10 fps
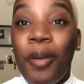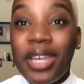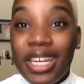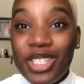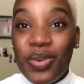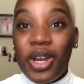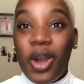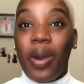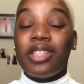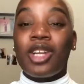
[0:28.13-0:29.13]
we get into it,
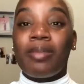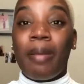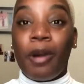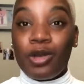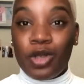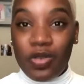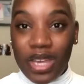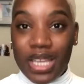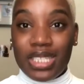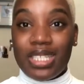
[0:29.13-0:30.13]
go ahead and turn on my post
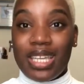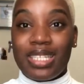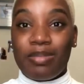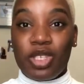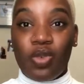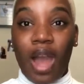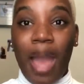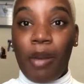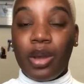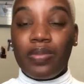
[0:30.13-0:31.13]
notifications and
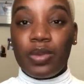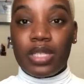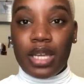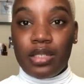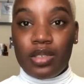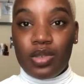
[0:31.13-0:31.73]
subscribe. I'll give you a second to do